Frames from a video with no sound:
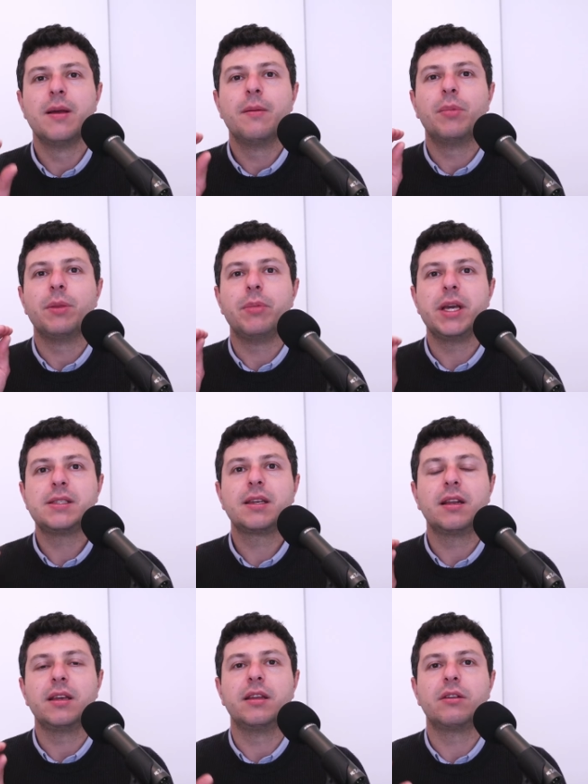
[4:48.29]
But
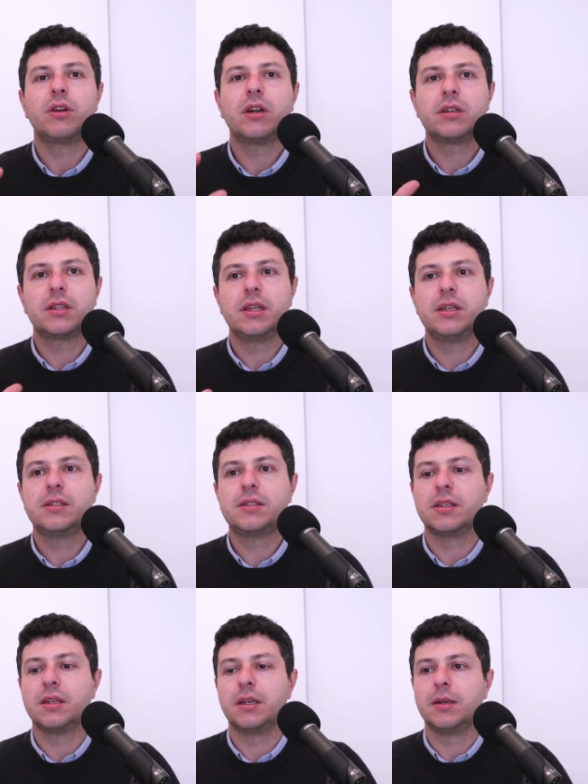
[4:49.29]
basically, there are these
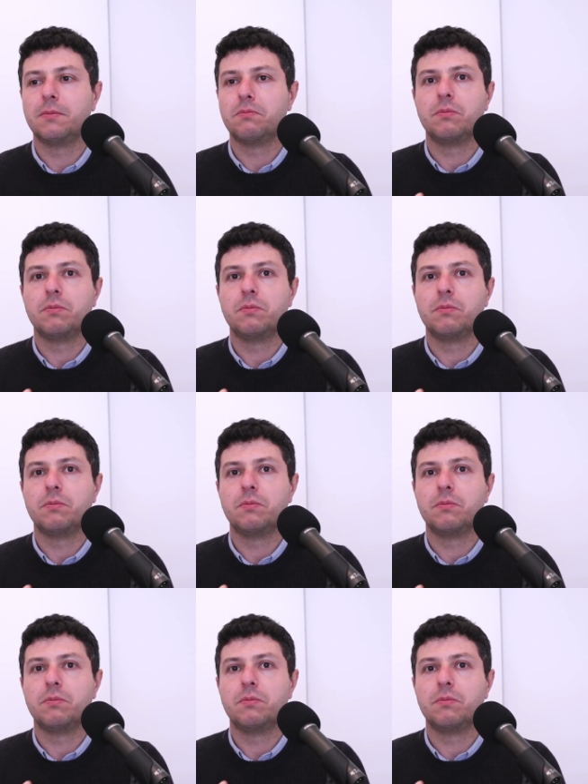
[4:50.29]
uh,